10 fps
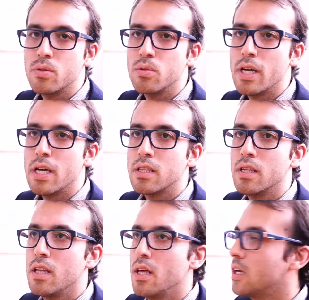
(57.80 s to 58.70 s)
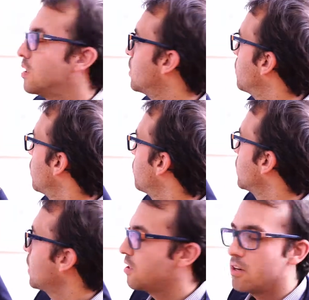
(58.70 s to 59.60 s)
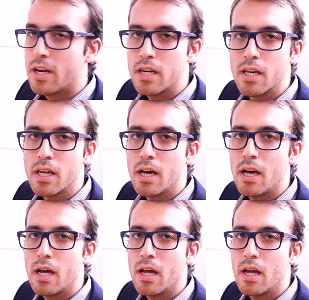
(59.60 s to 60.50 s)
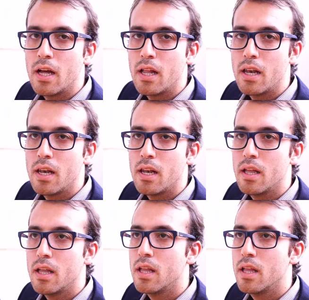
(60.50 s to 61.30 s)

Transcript: to do that, he's developing a hierarchical